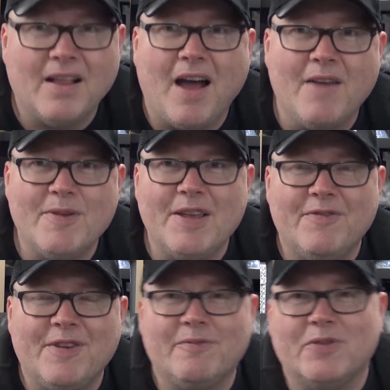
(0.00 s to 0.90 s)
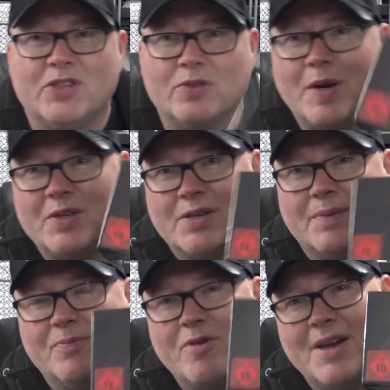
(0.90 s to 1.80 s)
I really think the Switch
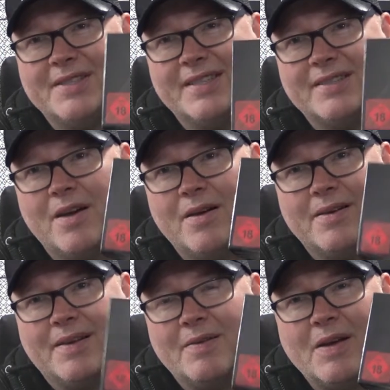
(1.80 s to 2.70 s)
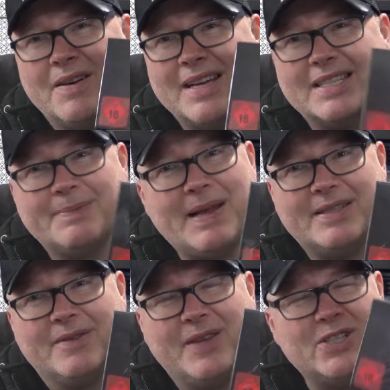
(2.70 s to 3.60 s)
prices are
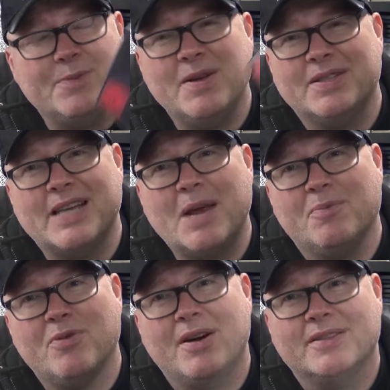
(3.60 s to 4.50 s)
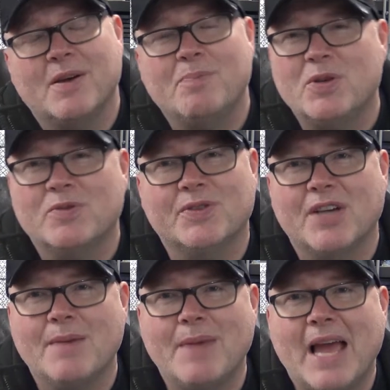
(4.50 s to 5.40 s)
expensive. They should be the same price most of the
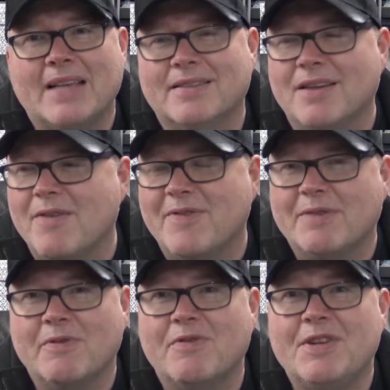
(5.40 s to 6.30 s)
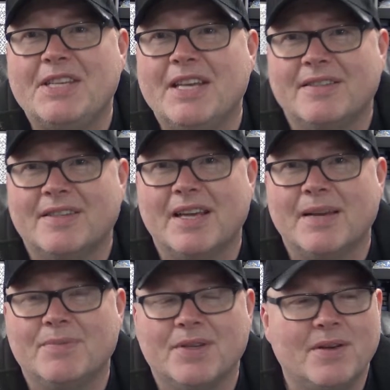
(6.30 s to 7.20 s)
time as I think the 3DS
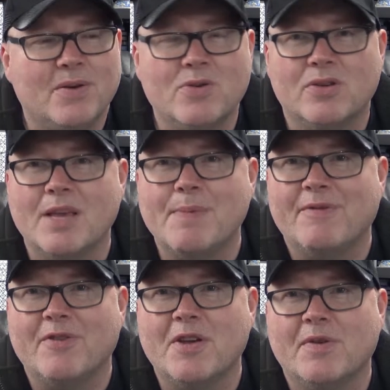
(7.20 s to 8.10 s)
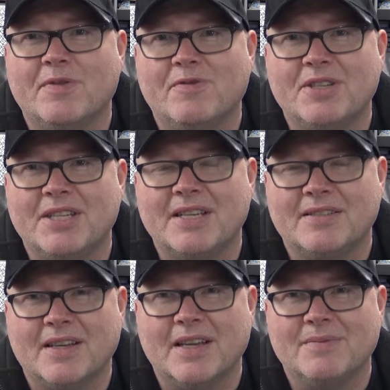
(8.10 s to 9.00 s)
games. Usually about 30 quid
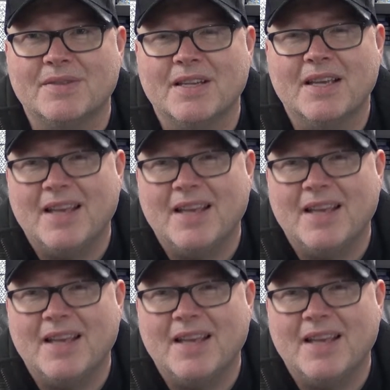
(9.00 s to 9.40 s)
3DS games.